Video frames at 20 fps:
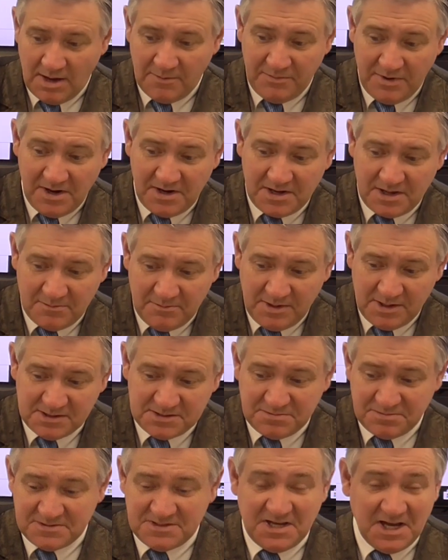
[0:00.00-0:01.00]
I better get
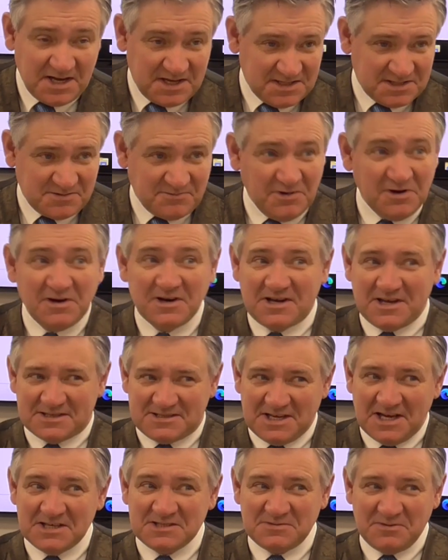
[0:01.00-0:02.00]
meters per second squared,
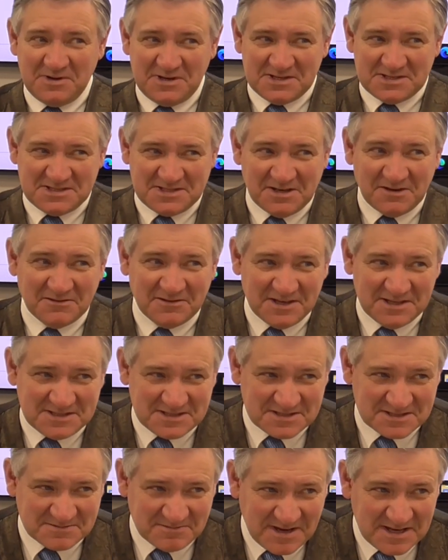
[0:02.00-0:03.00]
because that's what
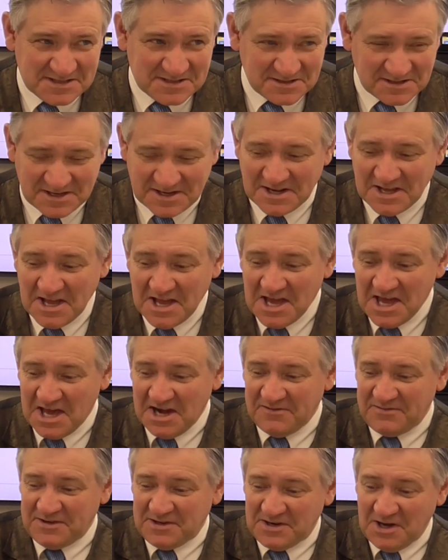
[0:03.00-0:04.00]
acceleration is measured in.
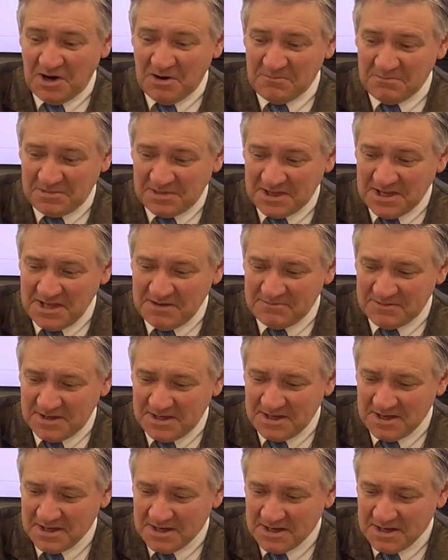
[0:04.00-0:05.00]
And if you don't believe
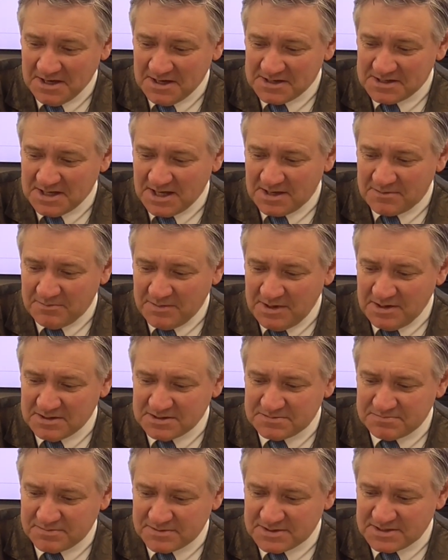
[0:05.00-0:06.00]
me, take
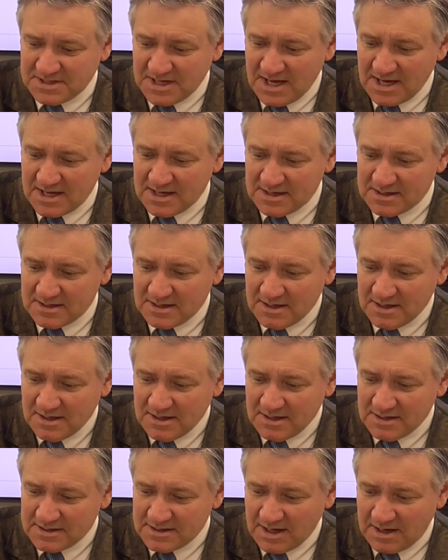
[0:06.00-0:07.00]
meters per second
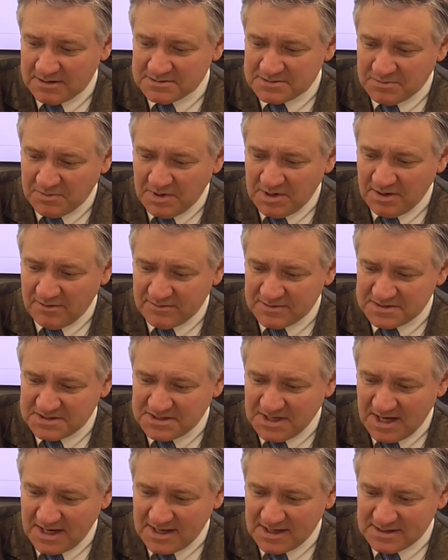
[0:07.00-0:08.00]
times 1 over
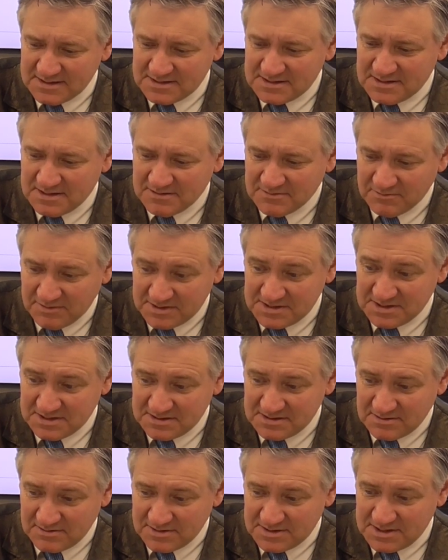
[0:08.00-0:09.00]
seconds, which
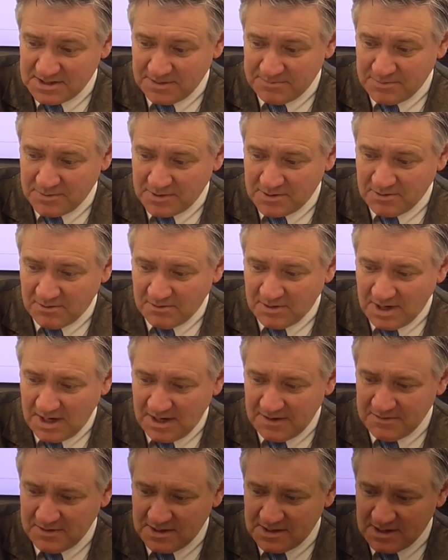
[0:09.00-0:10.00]
is the reciprocal.
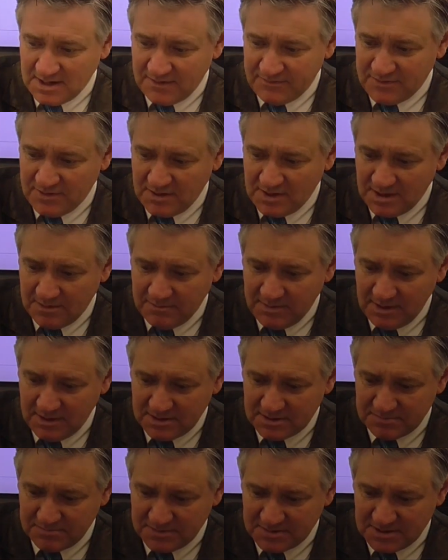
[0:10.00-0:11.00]
Oddly enough, you get
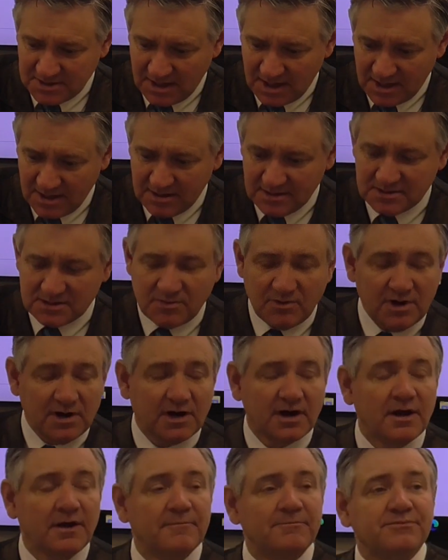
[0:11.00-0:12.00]
meters per second
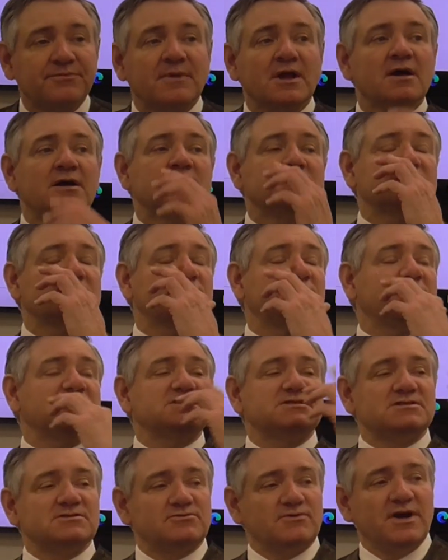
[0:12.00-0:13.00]
squared. So this
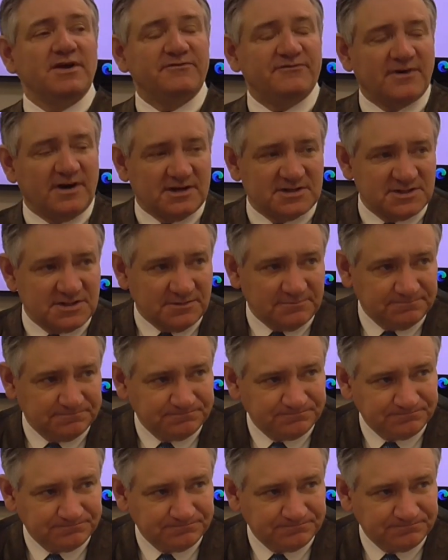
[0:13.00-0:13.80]
is a rate function.